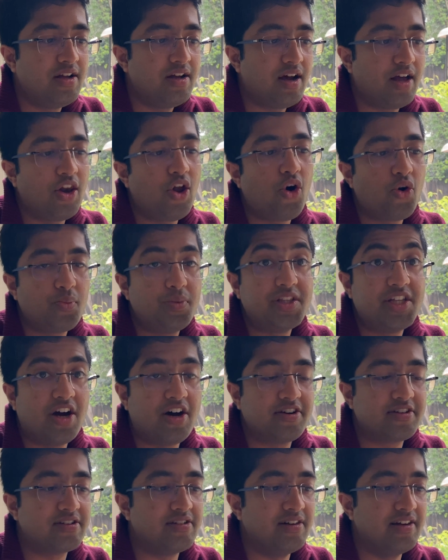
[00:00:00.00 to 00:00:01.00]
along with the
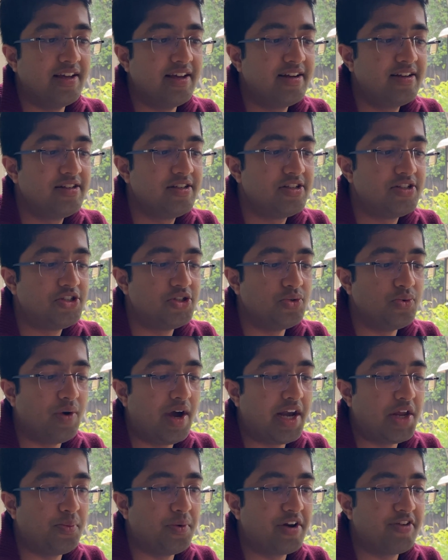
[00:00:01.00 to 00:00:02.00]
article link to
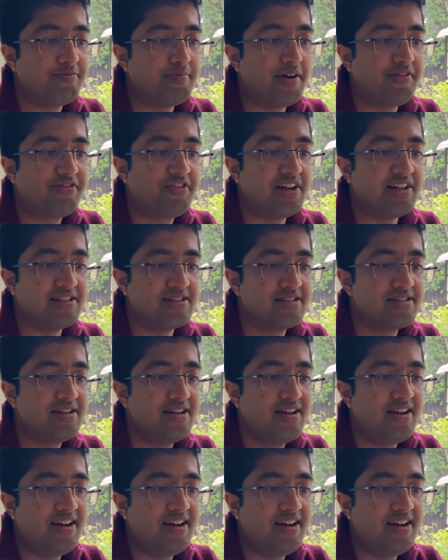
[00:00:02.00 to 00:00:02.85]
any one of my friends.